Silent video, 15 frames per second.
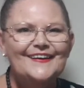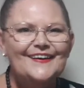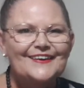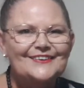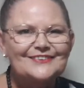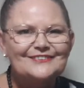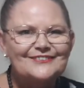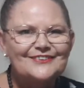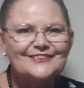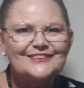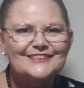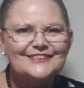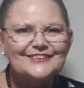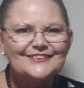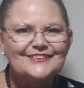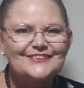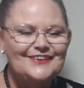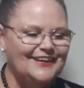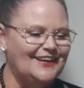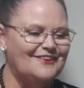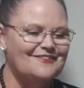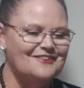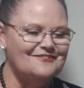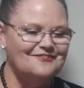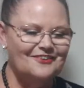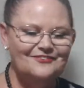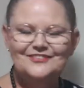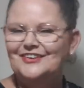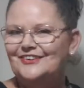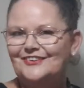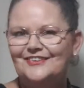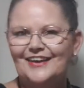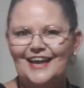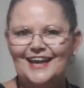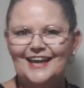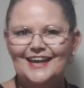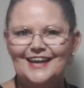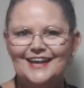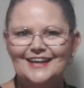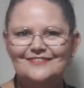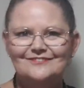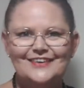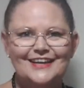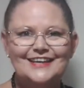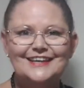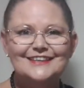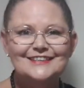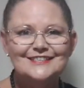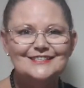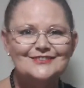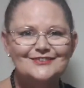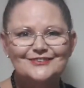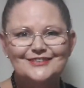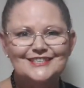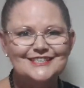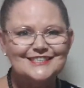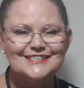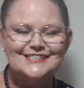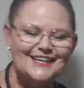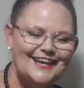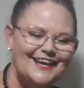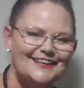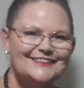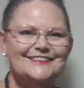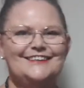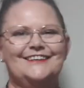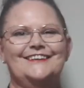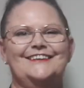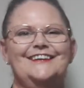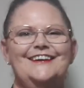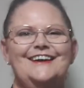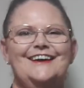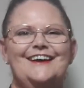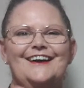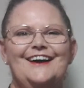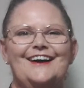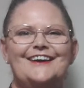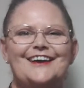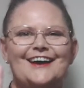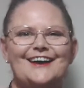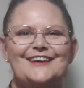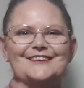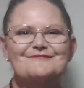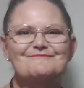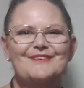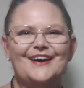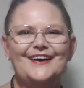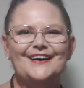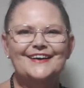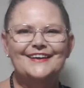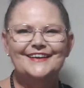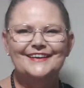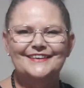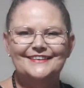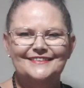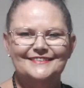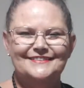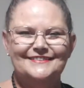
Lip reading: I look forward to hearing from you and making this gorgeous set. Okay, bye.